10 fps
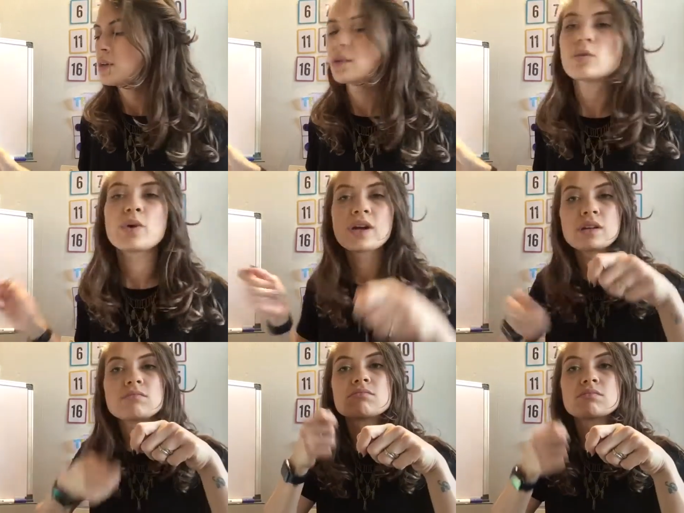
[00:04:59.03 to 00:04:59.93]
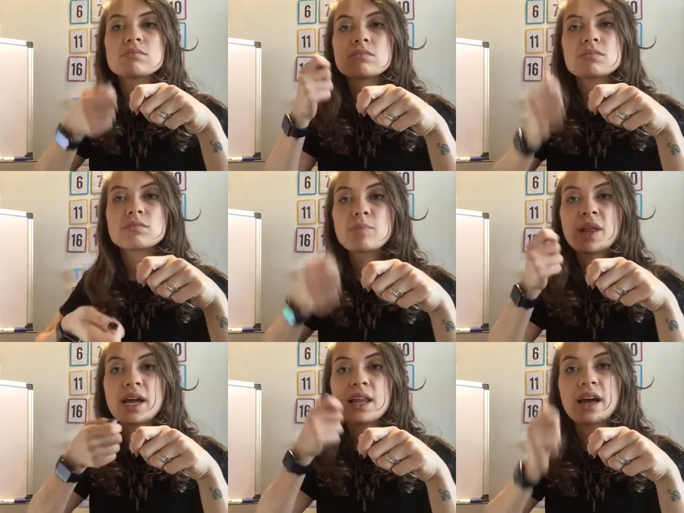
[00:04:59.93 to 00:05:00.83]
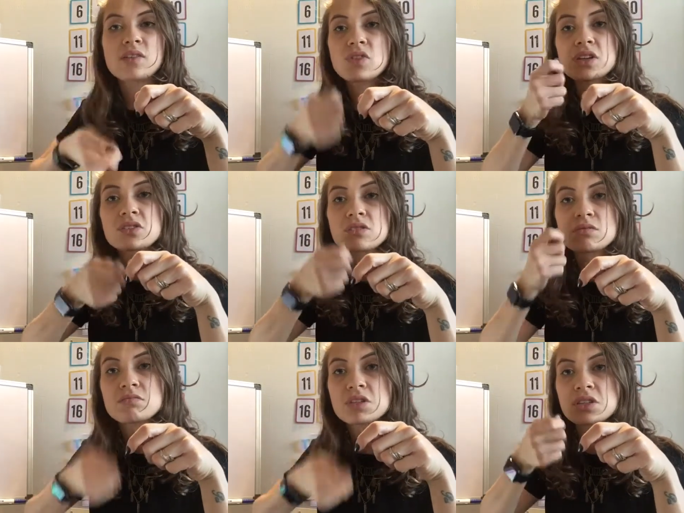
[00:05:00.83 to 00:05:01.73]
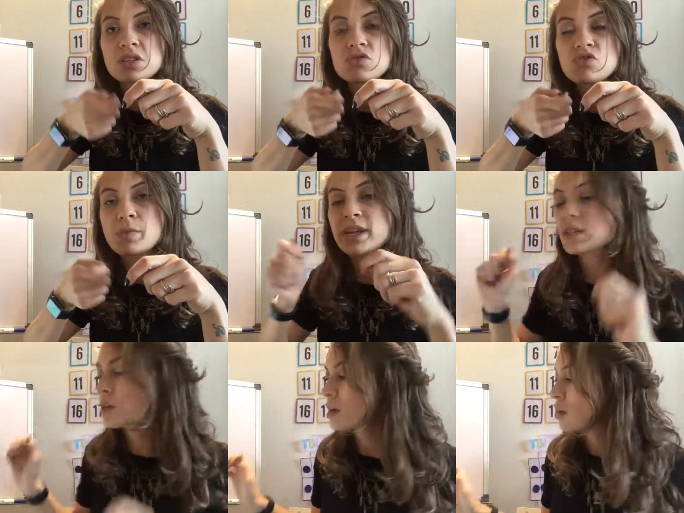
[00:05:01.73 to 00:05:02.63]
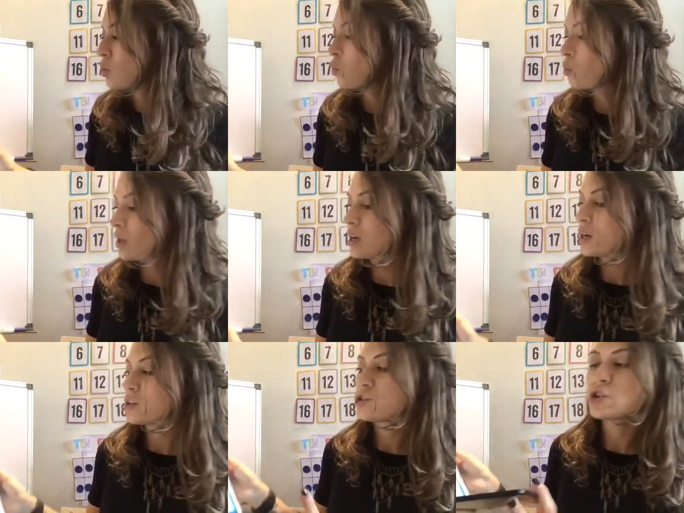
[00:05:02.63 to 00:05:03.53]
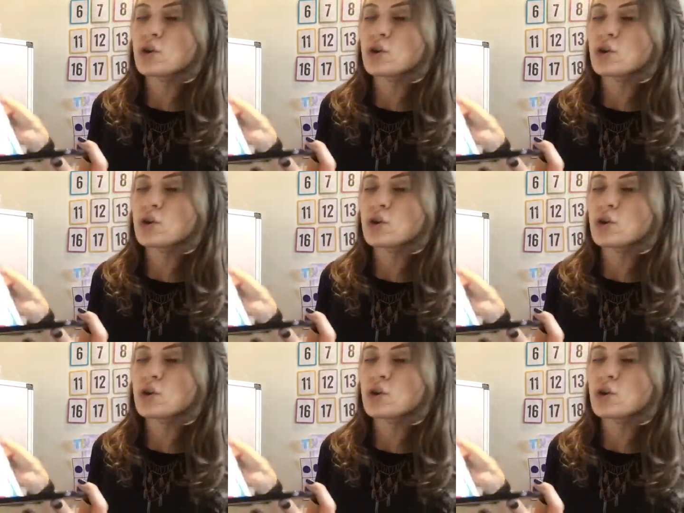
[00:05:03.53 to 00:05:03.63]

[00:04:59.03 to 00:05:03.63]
We play like this, this instrument. We need to